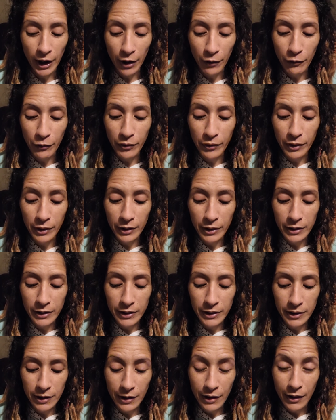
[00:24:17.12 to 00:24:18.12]
everything
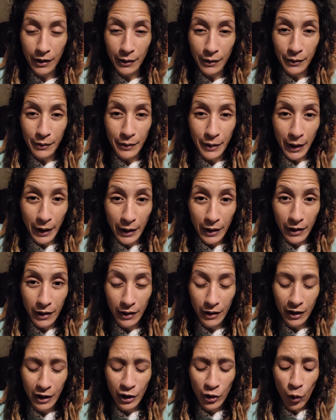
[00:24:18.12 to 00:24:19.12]
is
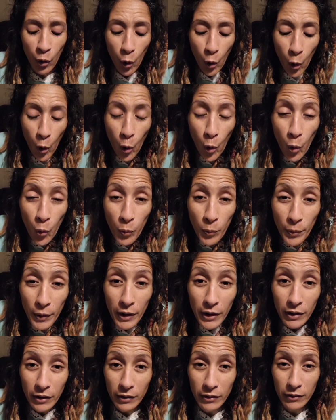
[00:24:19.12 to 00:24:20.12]
naked and
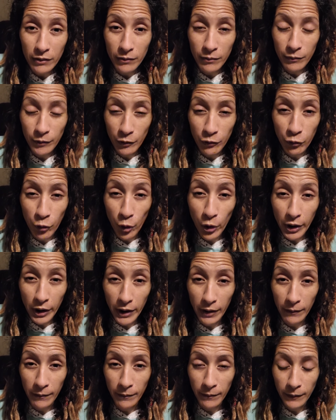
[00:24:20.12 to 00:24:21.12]
open before
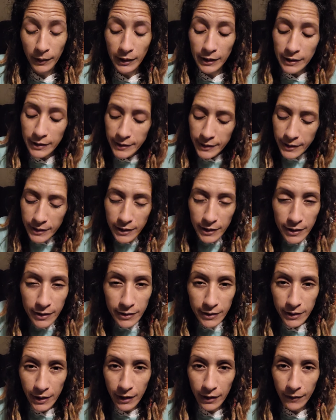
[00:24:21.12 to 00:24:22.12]
him he
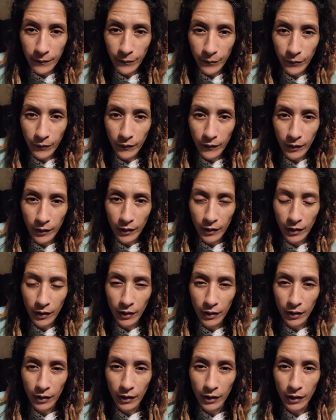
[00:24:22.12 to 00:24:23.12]
sees it
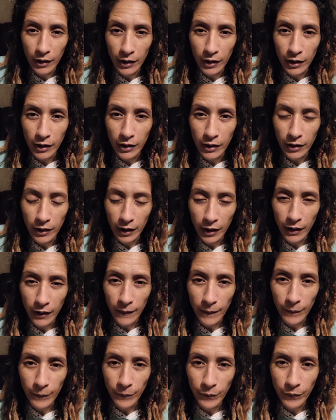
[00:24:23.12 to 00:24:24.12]
okay
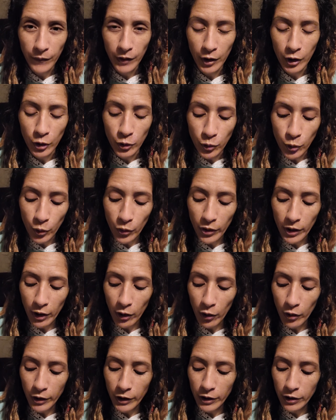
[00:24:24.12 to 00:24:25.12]
know that
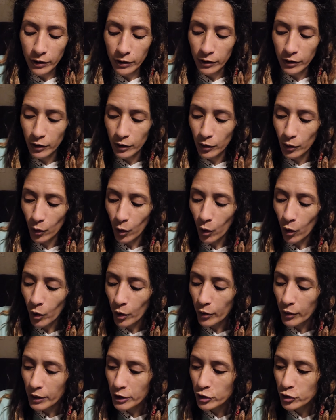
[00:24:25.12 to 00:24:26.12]
all your all
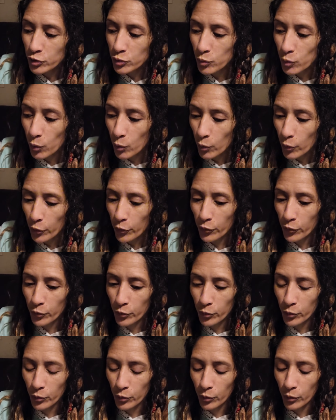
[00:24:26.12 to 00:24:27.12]
that you go
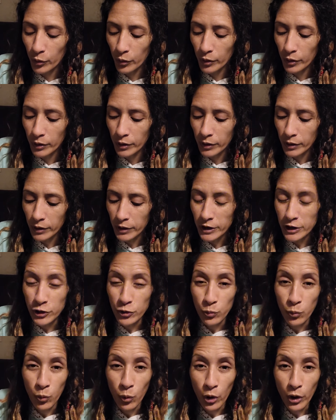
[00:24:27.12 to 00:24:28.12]
through is
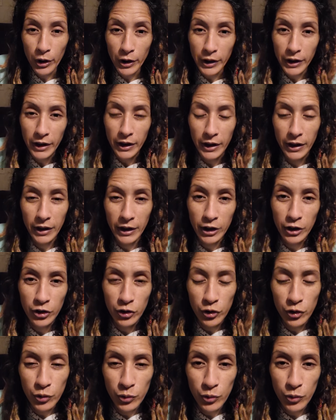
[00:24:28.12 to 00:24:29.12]
working in
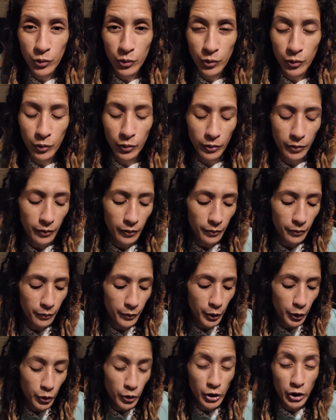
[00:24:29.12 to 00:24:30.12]
you
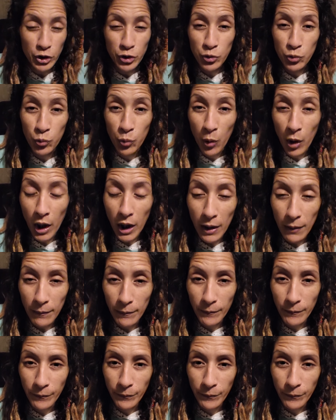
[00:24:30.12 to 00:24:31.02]
building you up